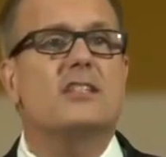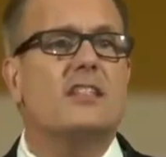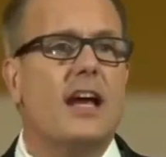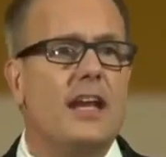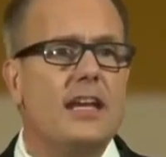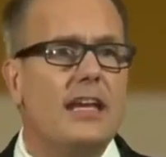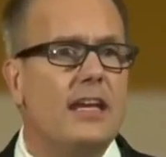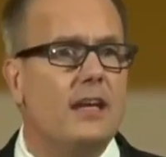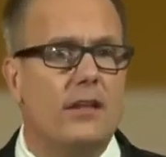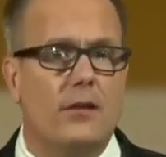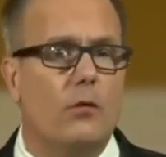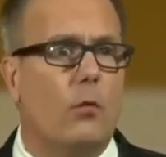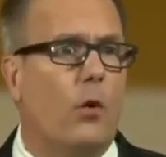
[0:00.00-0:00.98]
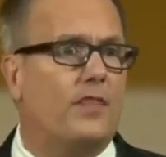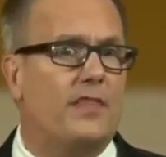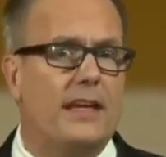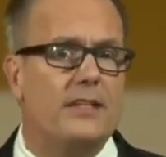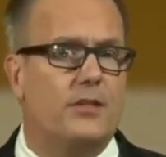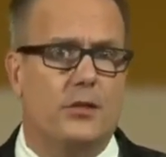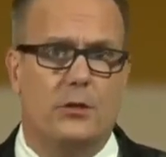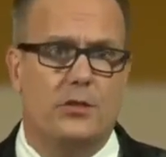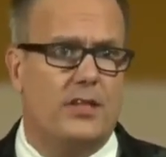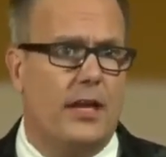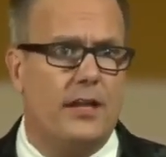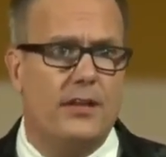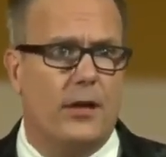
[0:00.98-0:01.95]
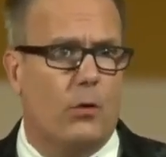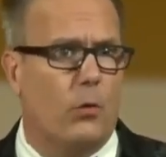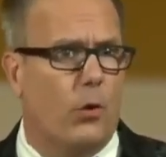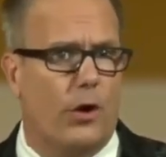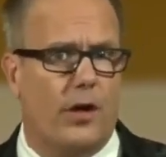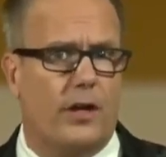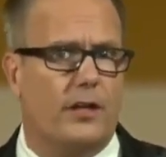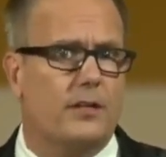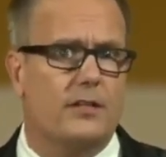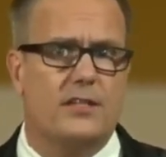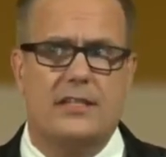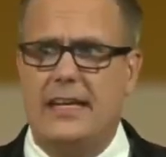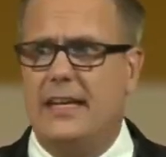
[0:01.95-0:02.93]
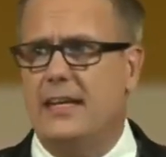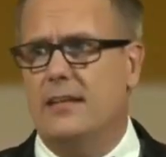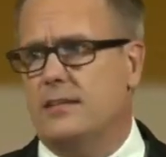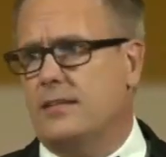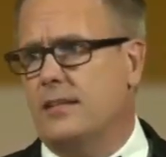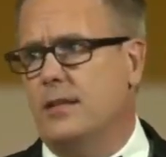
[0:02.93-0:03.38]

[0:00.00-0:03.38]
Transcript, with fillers: we've won 11 conference titles. We've been